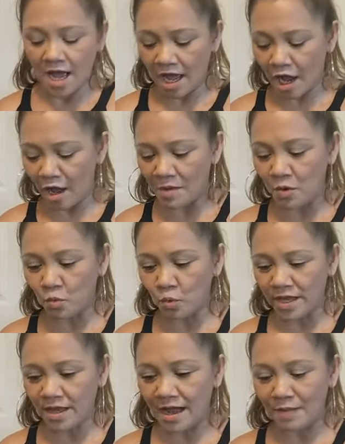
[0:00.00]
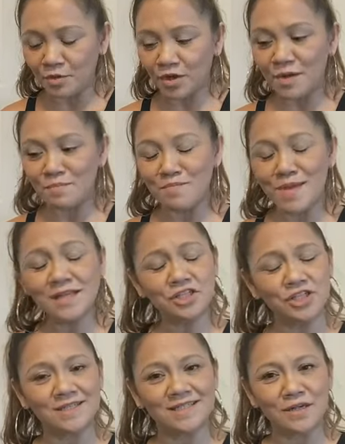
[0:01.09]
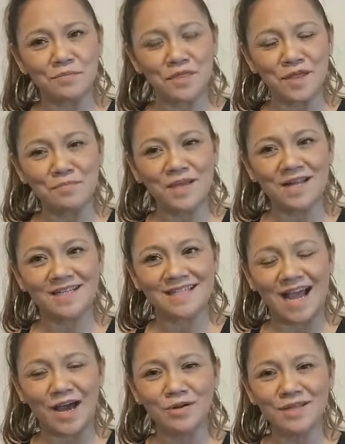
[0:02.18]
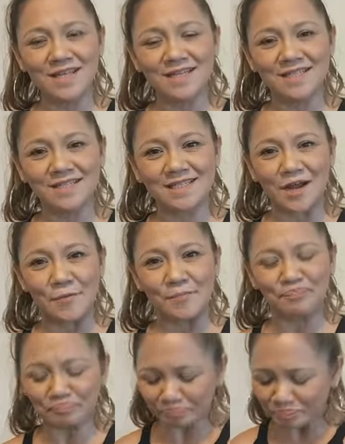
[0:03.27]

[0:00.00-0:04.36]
Um, we, I'm going to mention something because out in this, um,